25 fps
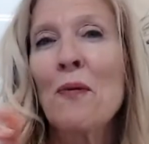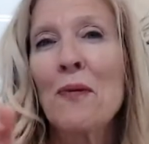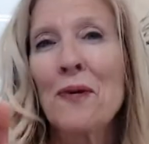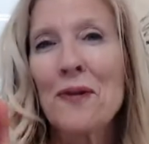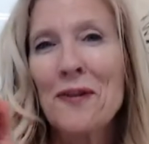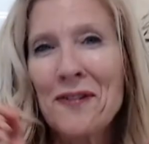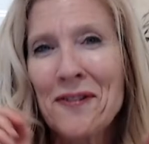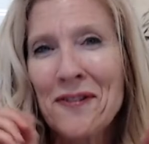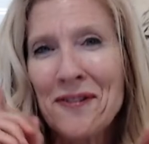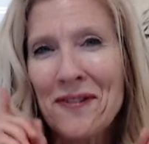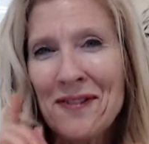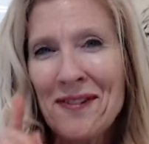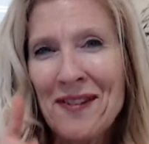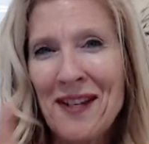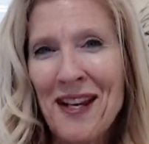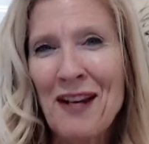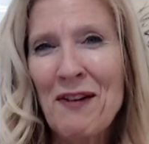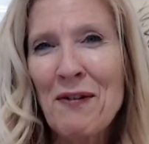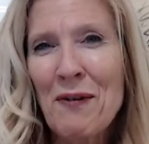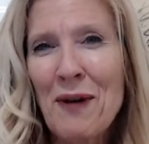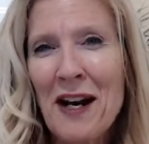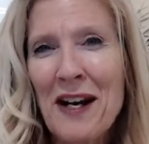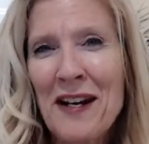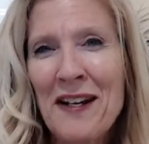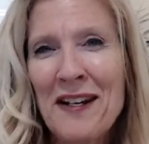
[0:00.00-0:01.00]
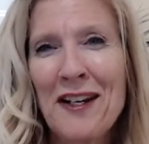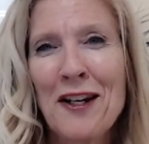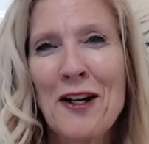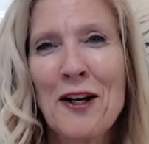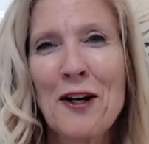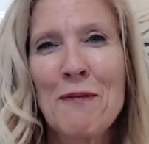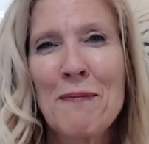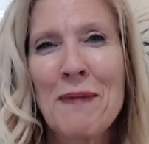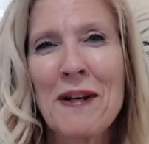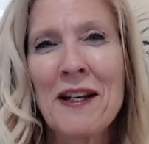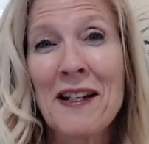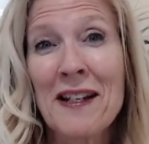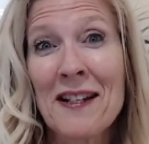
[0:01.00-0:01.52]
Well, stay right
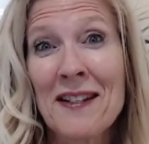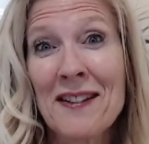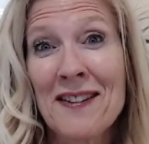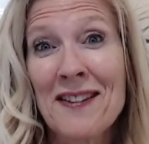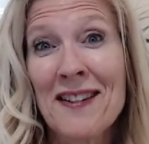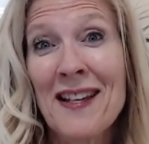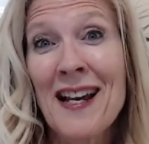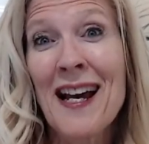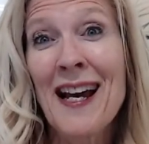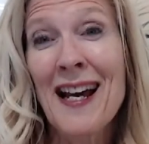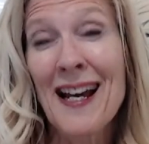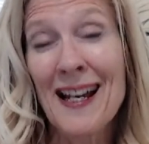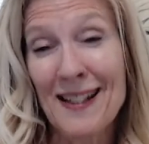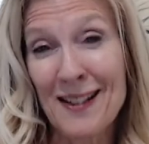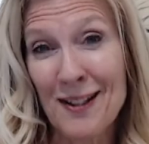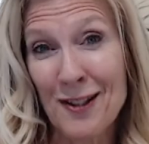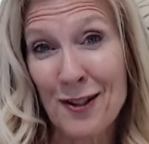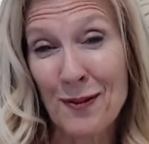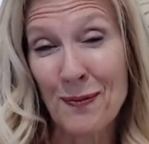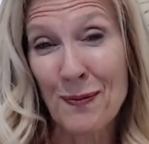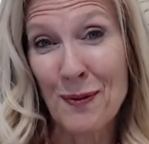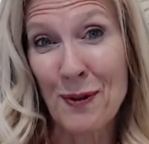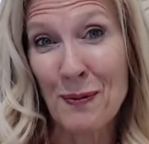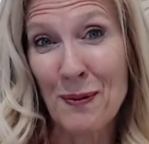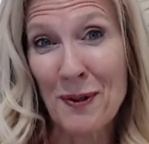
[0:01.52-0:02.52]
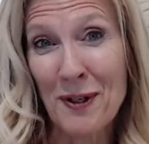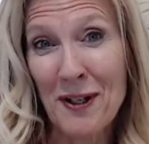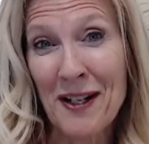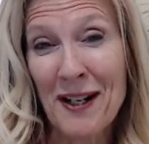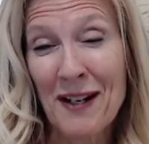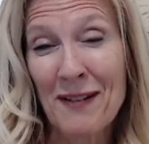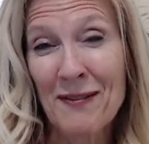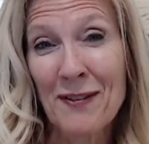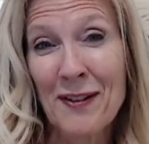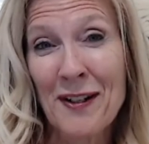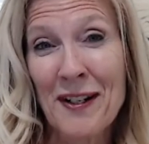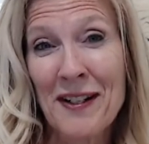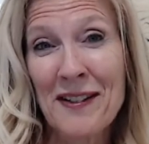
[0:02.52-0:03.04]
here because that's what we're
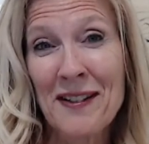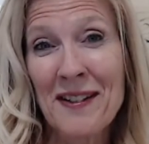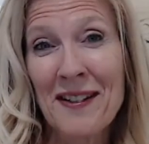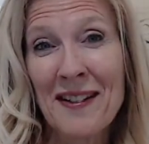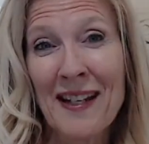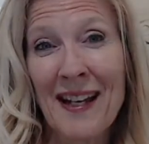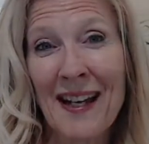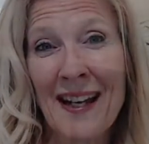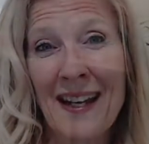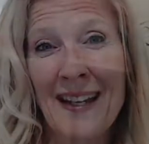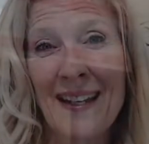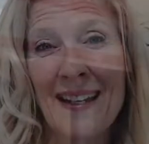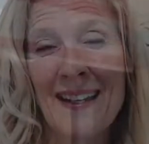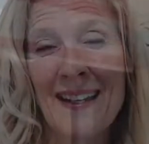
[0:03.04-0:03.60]
covering today.